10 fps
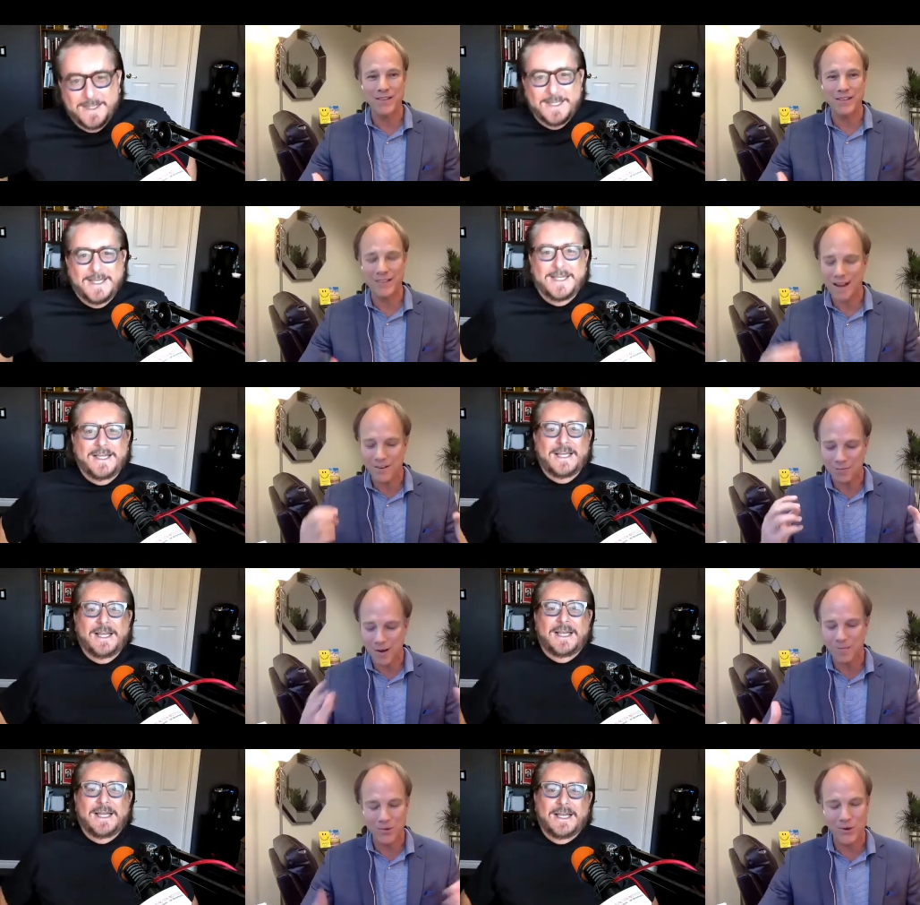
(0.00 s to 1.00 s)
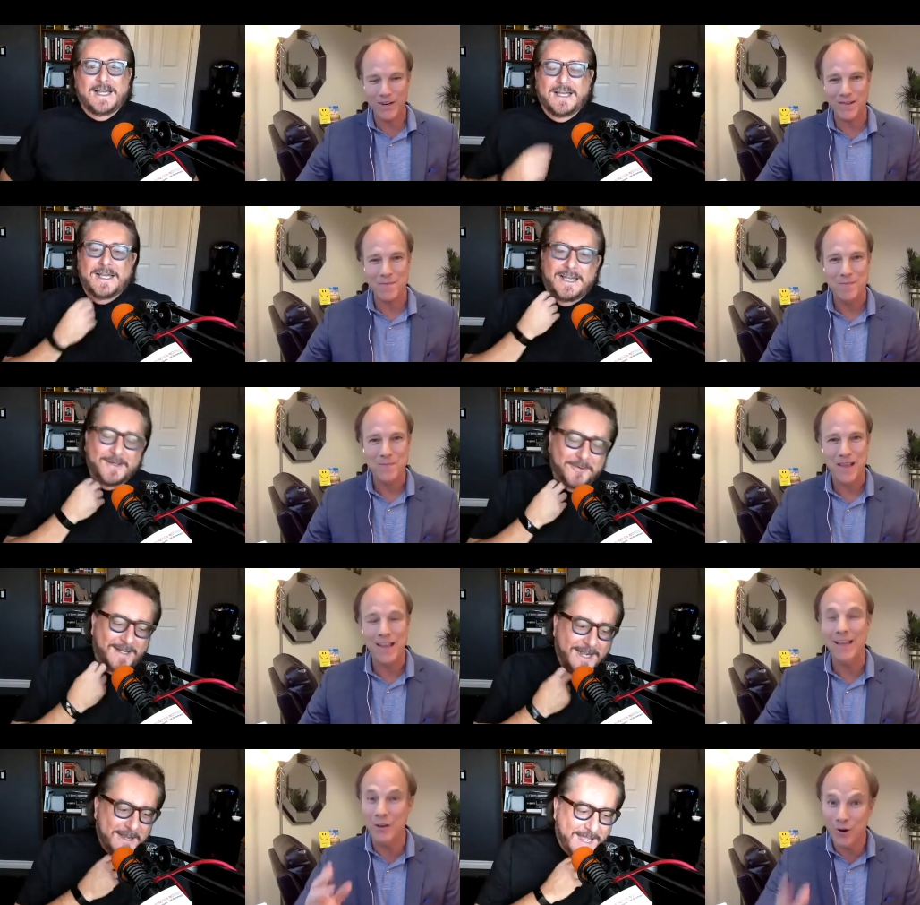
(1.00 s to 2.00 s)
Speaker 1: Because that is mind-blowing. Well,
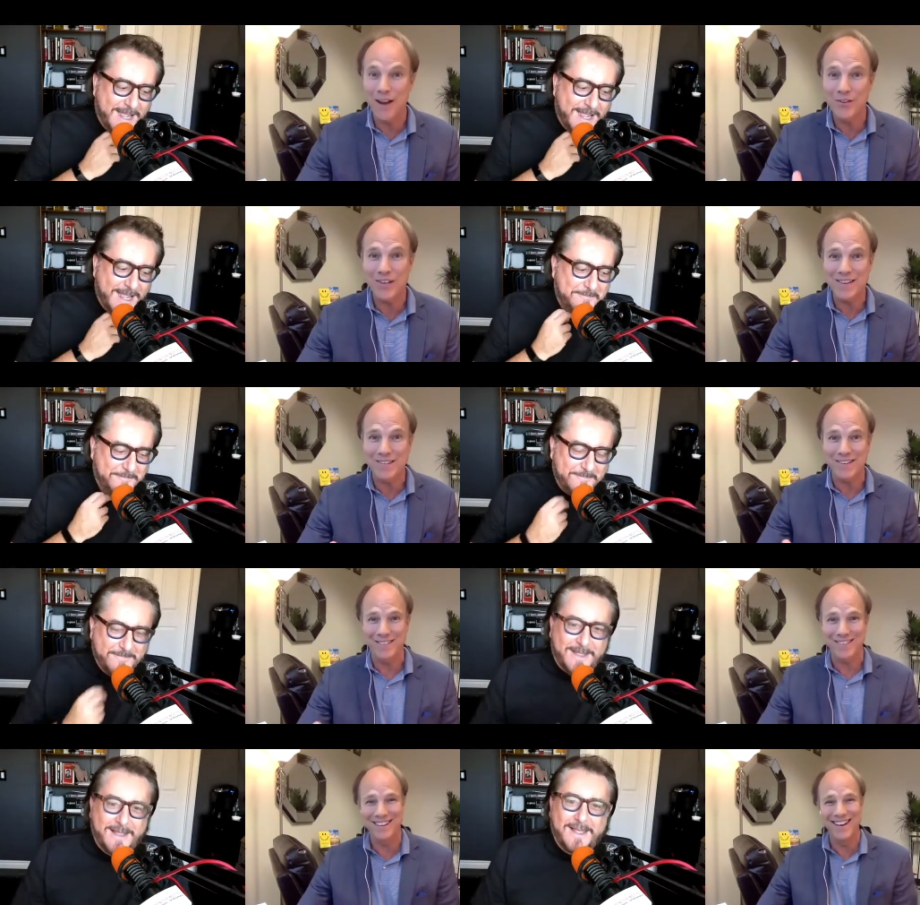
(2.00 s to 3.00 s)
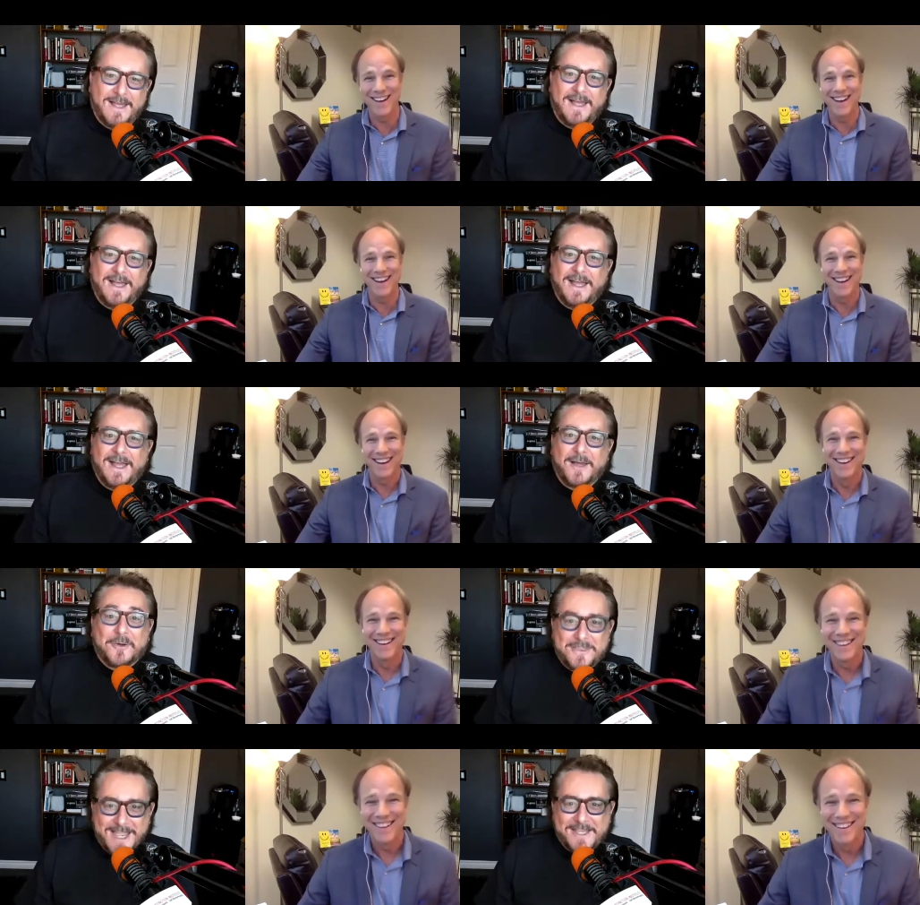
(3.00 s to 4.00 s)
and congratulations.
Speaker 2: Well,
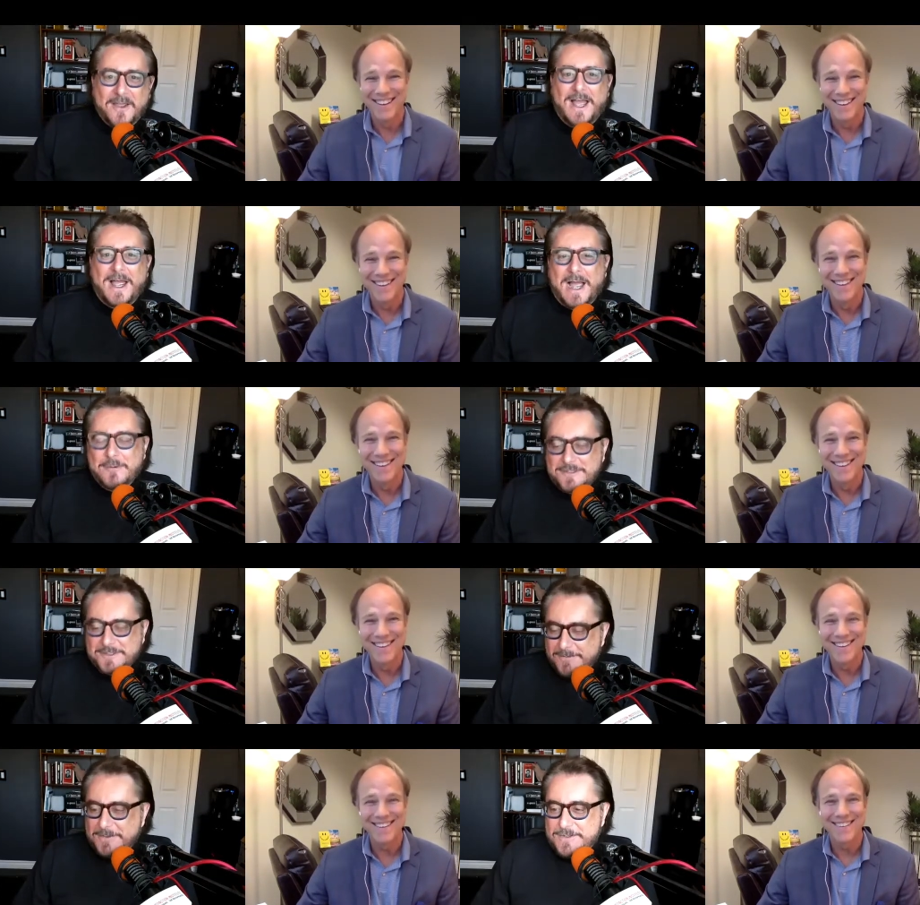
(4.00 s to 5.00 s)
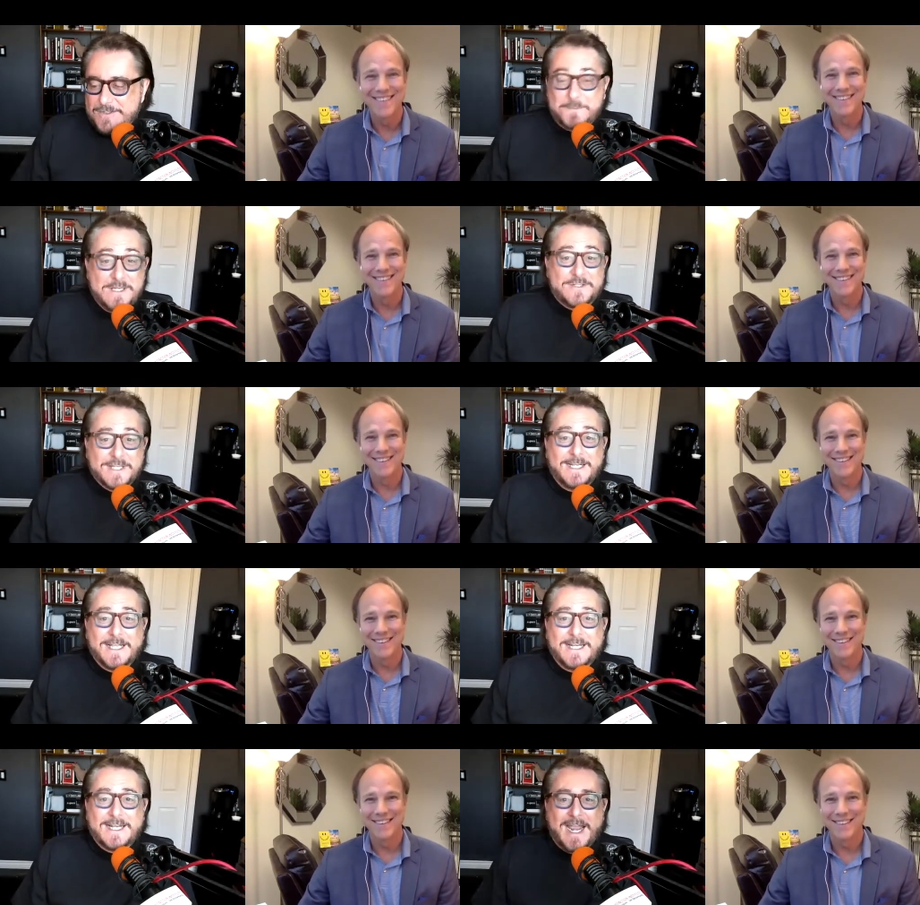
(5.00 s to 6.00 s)
thank you. I was given a speech in
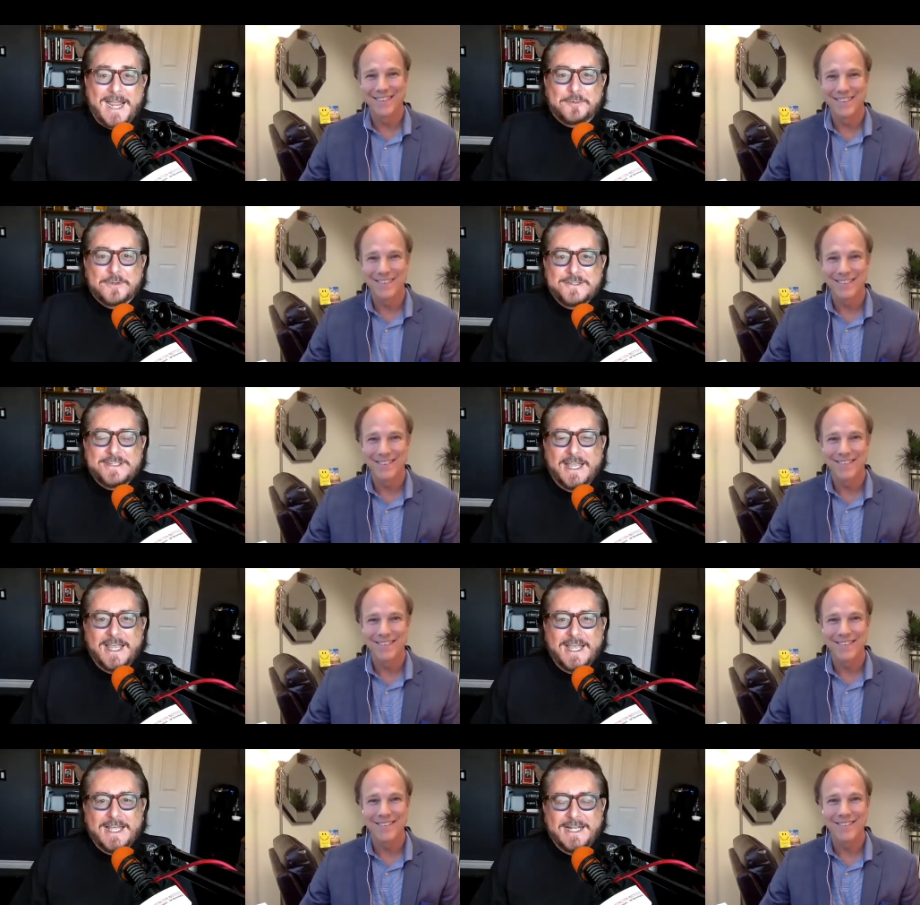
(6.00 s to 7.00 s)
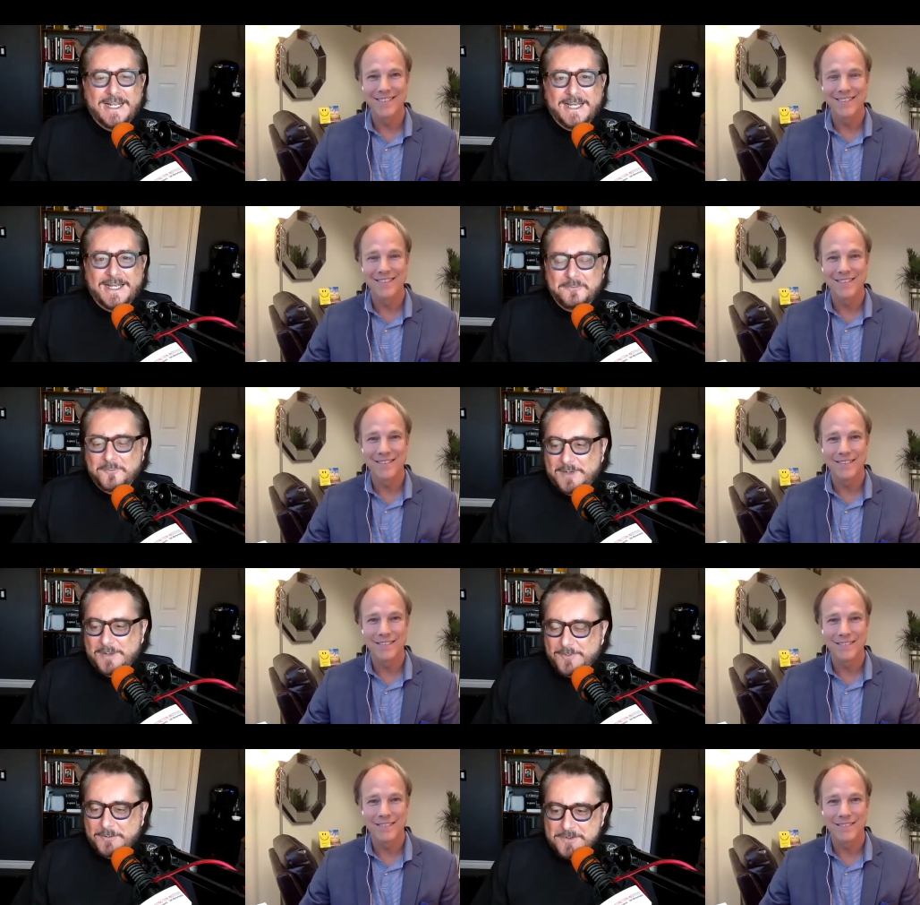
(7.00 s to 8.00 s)
Indianapolis, and
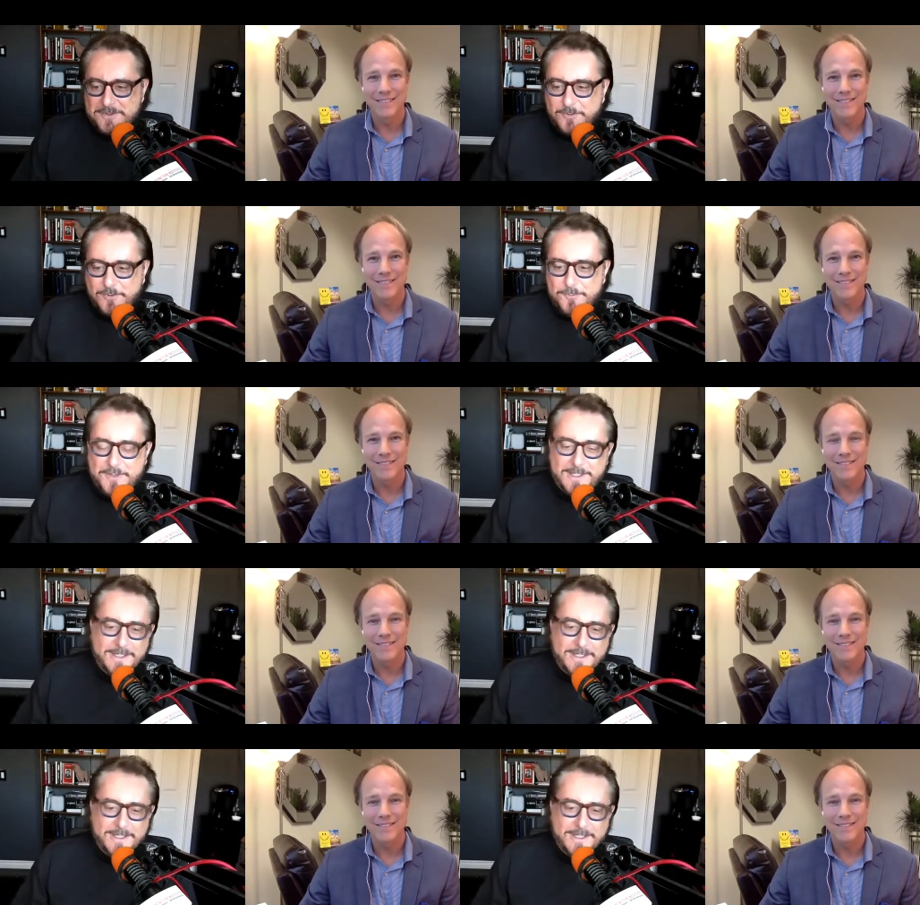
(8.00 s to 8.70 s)
it was a group that